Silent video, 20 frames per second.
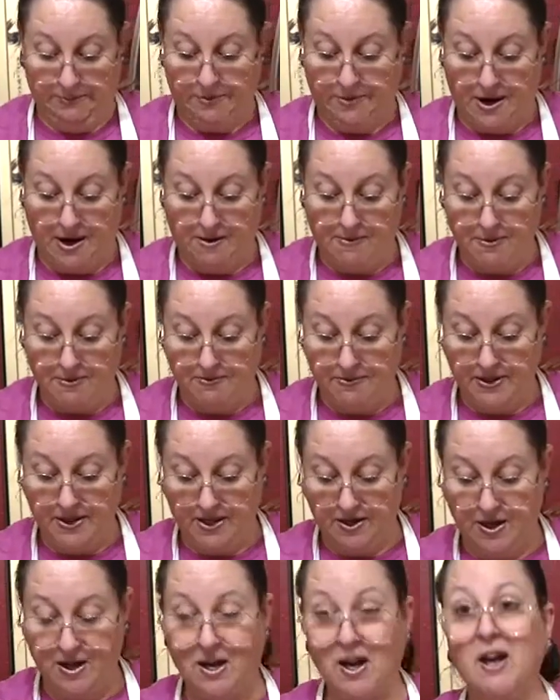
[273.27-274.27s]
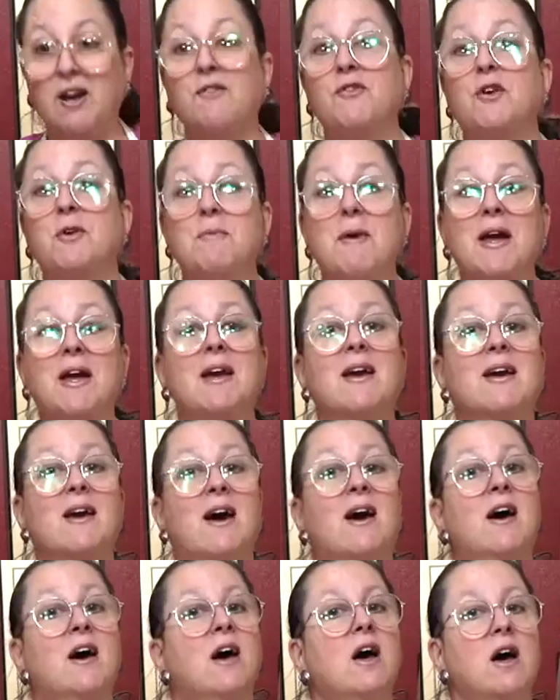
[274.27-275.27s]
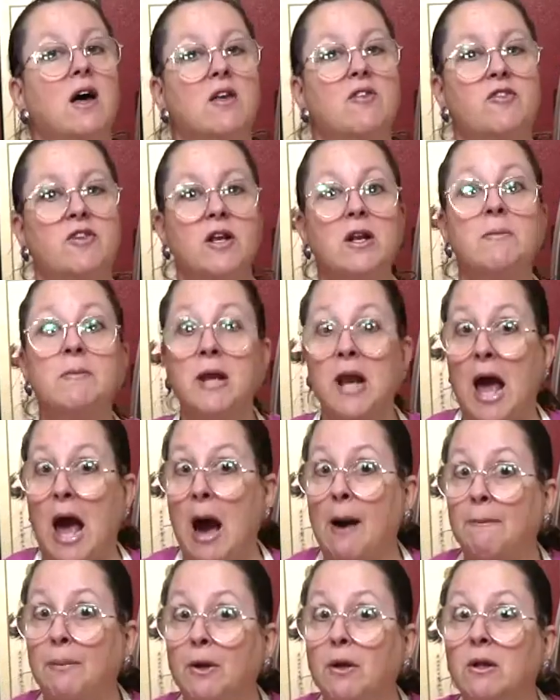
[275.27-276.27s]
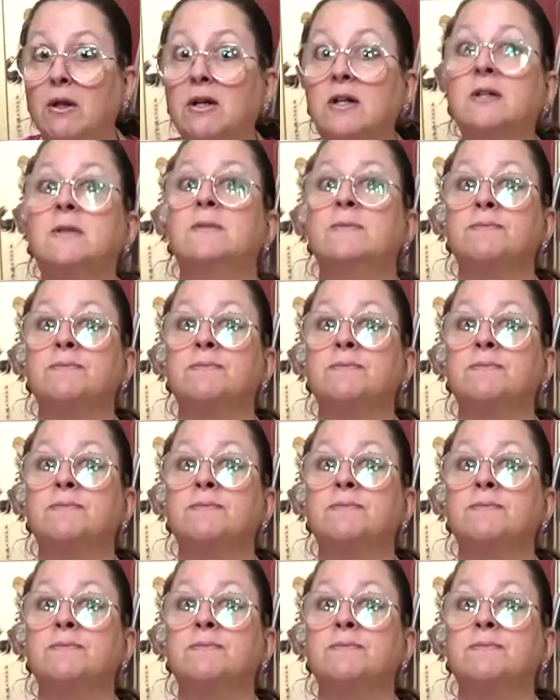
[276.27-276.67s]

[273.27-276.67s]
Probably, and if you're making cinnamon apple,